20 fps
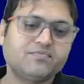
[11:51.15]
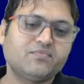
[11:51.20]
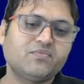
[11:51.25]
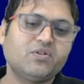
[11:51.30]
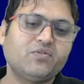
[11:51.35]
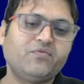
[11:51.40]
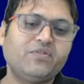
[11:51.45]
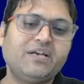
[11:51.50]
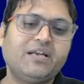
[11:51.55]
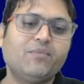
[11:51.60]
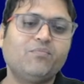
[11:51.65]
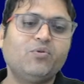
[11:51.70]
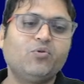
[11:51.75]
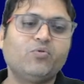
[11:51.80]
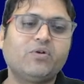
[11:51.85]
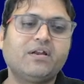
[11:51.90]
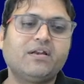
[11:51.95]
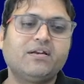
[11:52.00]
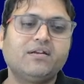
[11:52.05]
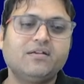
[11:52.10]
VW1.
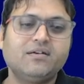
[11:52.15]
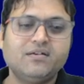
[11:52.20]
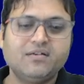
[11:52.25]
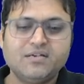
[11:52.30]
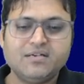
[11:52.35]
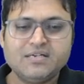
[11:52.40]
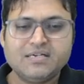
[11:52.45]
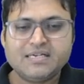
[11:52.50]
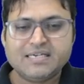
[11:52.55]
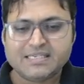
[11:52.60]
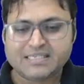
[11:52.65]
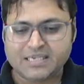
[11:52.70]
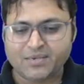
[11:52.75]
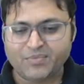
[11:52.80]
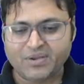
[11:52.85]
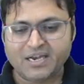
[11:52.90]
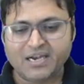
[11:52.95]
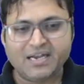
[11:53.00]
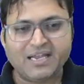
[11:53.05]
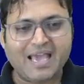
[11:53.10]

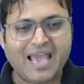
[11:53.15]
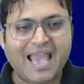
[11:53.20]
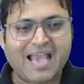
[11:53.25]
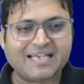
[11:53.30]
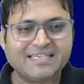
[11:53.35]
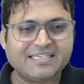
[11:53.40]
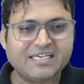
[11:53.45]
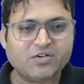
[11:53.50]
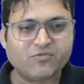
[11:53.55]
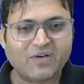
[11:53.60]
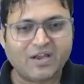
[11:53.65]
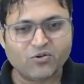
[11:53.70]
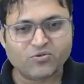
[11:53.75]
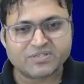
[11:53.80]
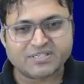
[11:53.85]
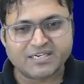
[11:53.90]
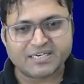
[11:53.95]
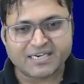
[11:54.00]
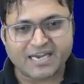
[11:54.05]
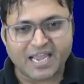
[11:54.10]
Similarly, exit
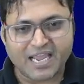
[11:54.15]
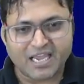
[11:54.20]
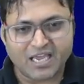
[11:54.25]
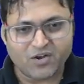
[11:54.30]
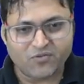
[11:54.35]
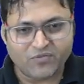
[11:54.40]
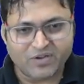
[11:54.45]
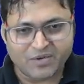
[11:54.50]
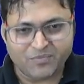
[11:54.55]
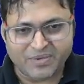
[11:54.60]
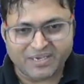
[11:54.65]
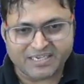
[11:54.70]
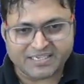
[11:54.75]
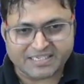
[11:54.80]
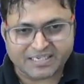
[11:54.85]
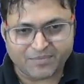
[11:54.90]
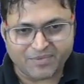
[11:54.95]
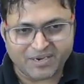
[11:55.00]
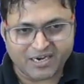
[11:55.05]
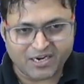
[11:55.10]
velocity triangle will be
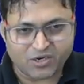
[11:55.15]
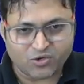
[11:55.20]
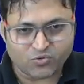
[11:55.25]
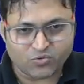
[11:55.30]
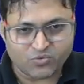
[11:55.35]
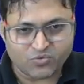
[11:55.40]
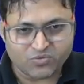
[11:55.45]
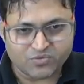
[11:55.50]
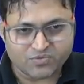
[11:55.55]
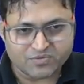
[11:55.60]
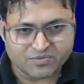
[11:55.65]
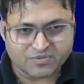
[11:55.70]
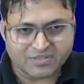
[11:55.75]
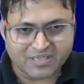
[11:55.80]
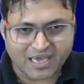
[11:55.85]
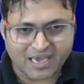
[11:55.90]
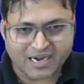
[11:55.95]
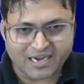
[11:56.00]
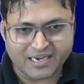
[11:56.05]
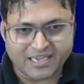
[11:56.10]
similar to
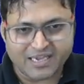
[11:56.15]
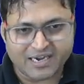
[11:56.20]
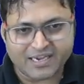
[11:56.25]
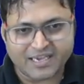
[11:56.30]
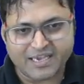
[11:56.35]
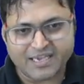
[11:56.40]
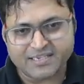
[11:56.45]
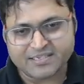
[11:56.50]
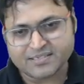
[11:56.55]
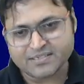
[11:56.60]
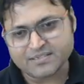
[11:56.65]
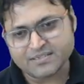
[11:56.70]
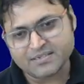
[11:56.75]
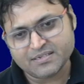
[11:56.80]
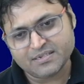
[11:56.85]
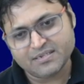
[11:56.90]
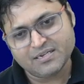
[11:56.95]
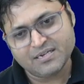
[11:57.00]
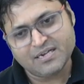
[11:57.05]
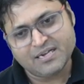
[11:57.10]
the earlier case.
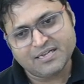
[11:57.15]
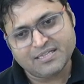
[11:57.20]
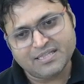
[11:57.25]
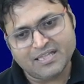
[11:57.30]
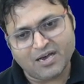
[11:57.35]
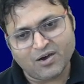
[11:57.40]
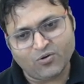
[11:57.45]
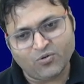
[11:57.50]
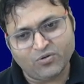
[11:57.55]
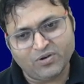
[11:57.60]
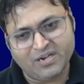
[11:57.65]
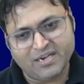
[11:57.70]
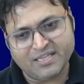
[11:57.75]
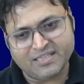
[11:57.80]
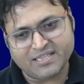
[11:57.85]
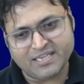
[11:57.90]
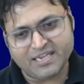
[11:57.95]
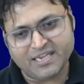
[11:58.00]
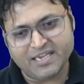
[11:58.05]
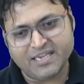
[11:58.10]
The only
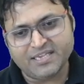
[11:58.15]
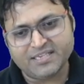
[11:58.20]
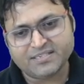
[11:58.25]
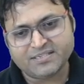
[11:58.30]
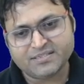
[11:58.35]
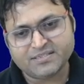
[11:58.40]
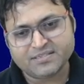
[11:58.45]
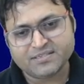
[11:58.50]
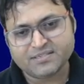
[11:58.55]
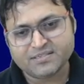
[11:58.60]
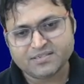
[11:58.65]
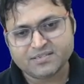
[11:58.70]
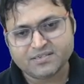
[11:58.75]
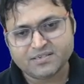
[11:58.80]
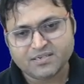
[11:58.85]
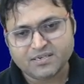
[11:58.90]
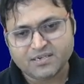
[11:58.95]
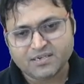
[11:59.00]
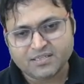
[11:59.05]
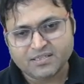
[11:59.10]
thing is
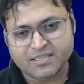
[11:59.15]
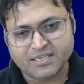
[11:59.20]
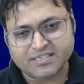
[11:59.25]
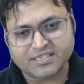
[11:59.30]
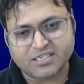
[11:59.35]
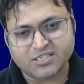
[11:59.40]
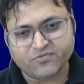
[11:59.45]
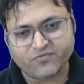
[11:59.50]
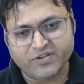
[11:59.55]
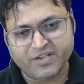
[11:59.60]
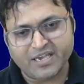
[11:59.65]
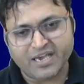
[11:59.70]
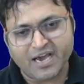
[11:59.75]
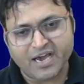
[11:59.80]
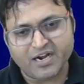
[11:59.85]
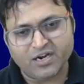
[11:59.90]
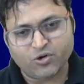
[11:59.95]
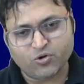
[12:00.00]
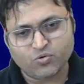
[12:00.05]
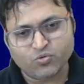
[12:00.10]
this is
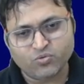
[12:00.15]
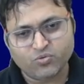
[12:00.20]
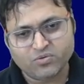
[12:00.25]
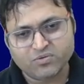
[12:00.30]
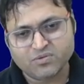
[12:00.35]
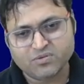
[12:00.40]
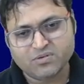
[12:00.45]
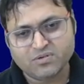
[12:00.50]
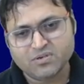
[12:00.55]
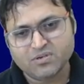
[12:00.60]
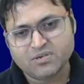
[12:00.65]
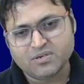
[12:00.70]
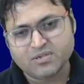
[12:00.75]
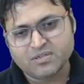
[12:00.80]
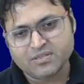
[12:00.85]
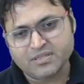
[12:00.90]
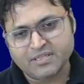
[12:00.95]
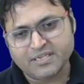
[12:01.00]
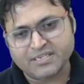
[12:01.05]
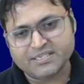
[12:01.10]
VR2,
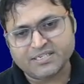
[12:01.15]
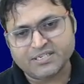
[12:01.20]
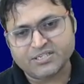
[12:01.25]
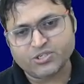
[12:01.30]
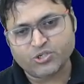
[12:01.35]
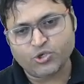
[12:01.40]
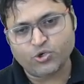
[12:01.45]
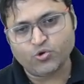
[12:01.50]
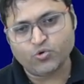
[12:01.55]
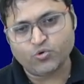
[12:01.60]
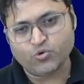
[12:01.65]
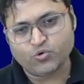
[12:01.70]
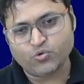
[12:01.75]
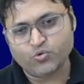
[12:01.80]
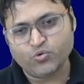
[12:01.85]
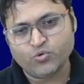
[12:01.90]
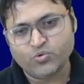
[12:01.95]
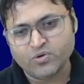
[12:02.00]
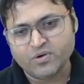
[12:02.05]
this is U2